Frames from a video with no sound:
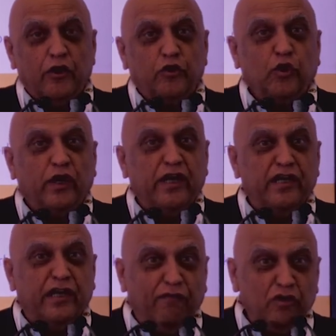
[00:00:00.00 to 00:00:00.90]
to
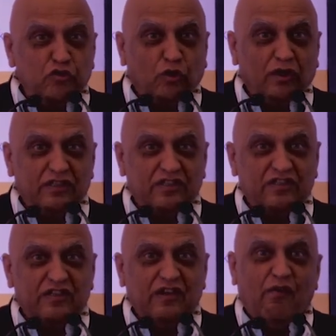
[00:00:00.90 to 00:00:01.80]

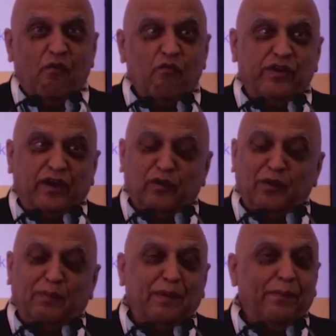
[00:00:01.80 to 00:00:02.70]
individuals, we are going to
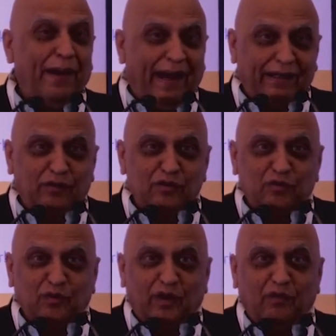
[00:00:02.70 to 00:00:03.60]
be back to
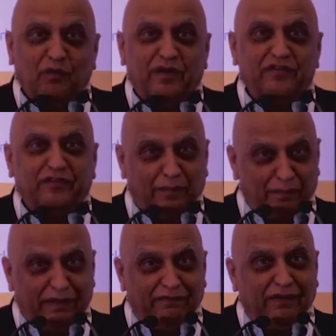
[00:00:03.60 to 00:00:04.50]
square one.
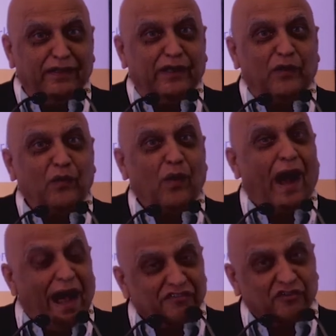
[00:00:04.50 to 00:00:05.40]
Somebody will need to
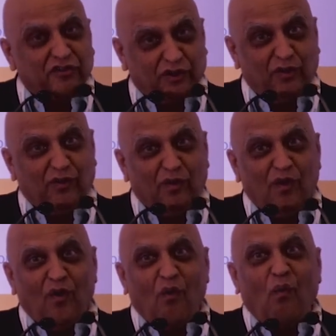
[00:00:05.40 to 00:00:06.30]
ask you,
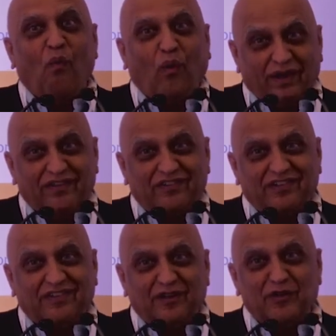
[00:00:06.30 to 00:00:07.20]
what is
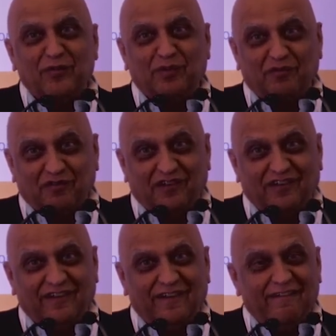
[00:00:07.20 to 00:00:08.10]
it that you prefer?
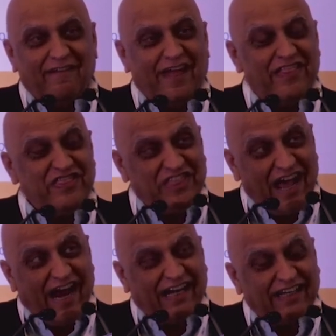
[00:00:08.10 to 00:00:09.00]
And
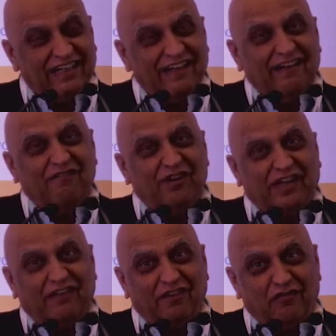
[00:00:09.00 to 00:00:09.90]
that will
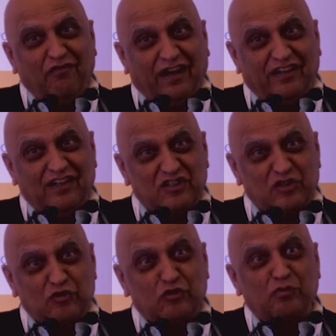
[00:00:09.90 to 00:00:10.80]
give advantage
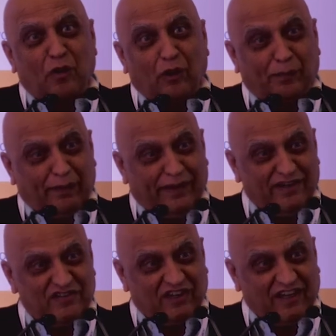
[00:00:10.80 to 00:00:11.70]
to small
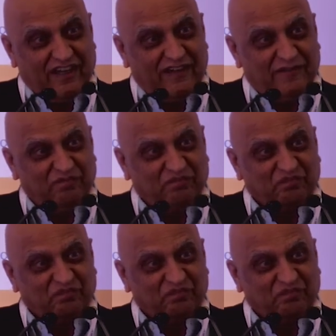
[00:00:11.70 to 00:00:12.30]
players again.